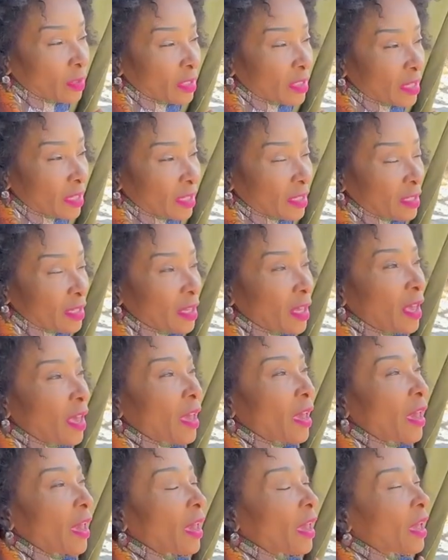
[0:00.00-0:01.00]
did,
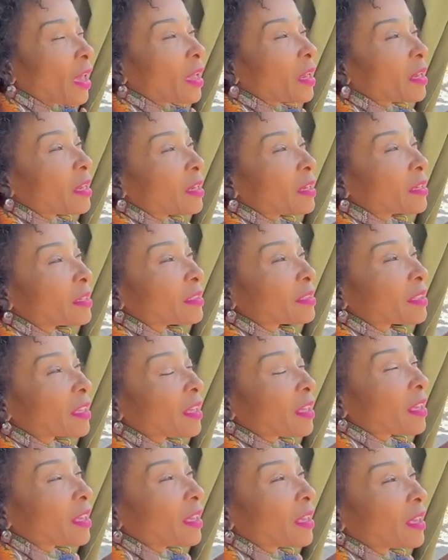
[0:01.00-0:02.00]
and
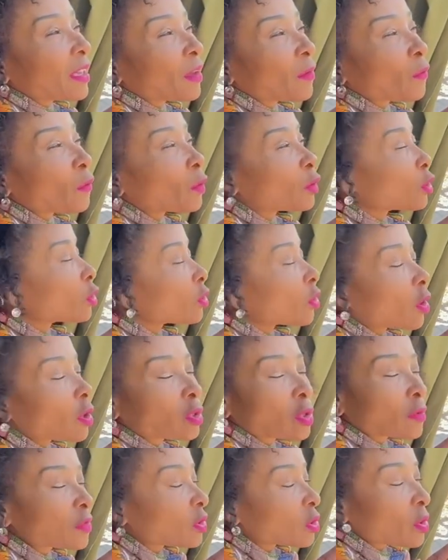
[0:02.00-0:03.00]
lots
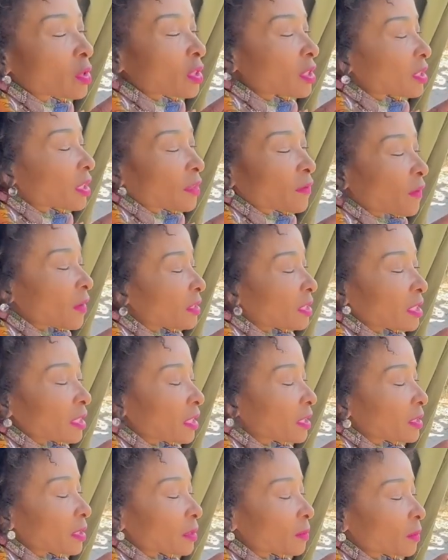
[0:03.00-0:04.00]
of stories that
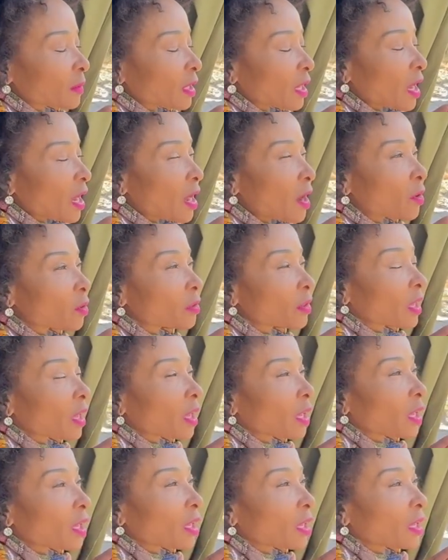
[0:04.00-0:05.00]
fascinated me. How
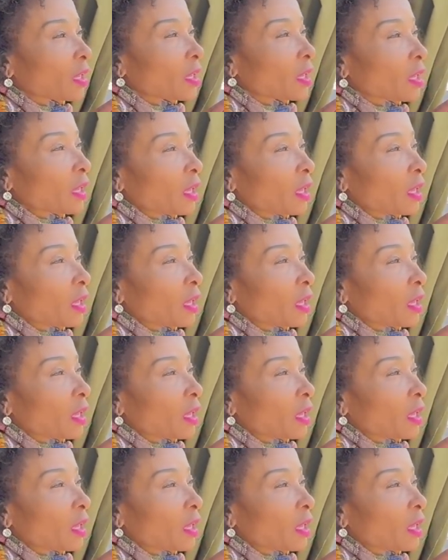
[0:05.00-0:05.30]
they